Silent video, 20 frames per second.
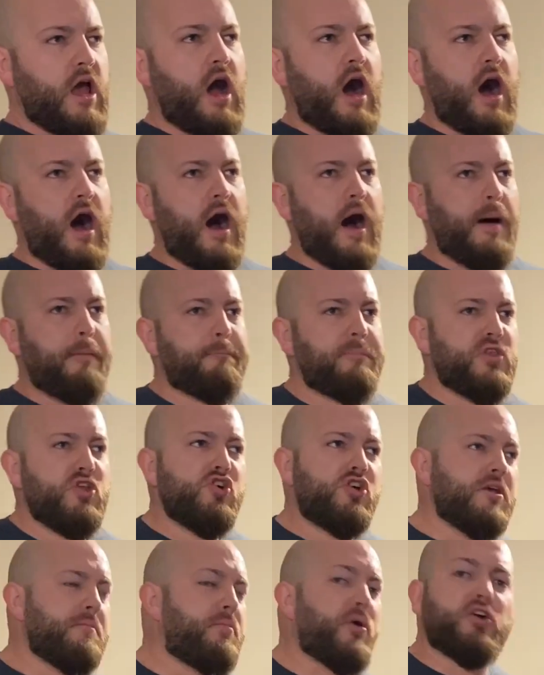You
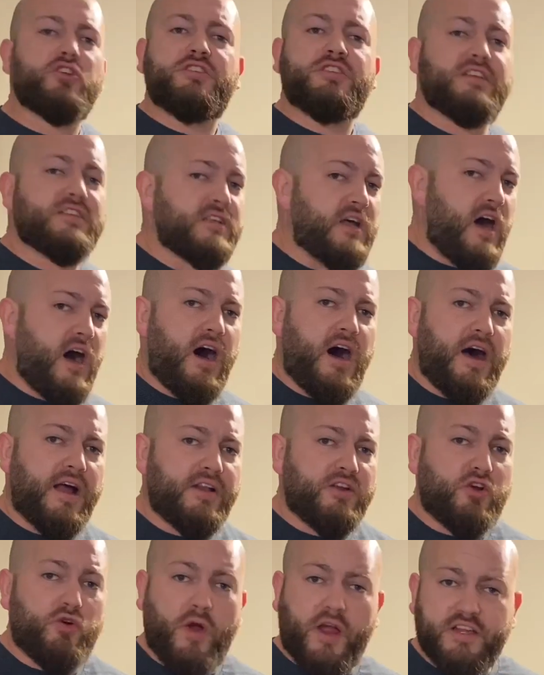can purchase this
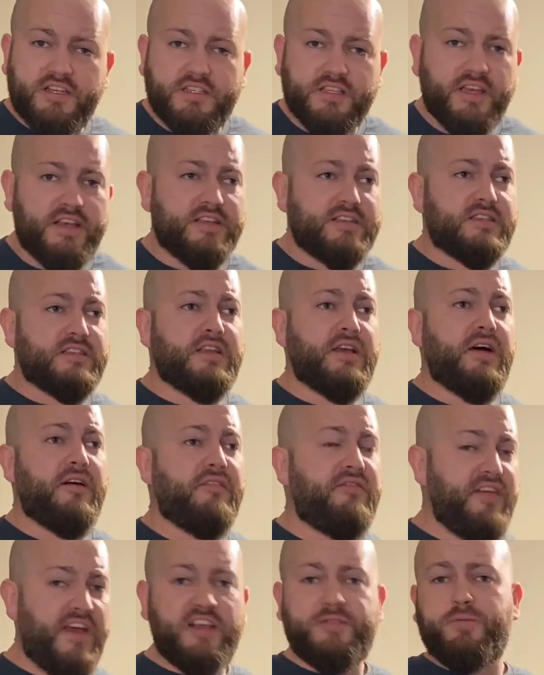on Craigslist,
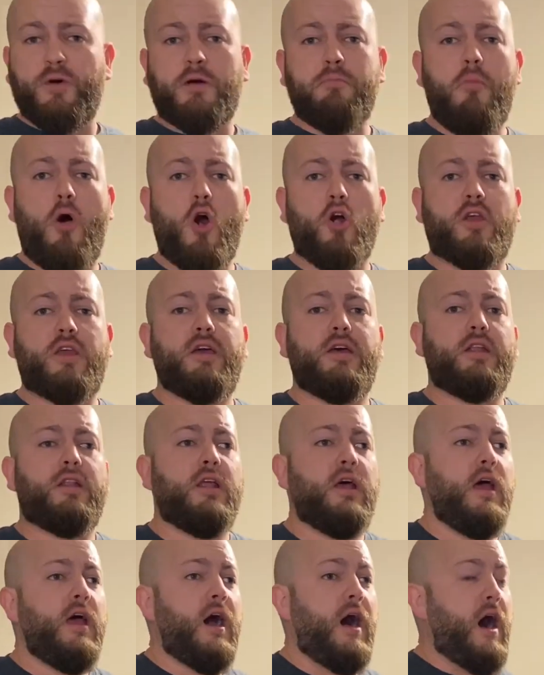Facebook Market.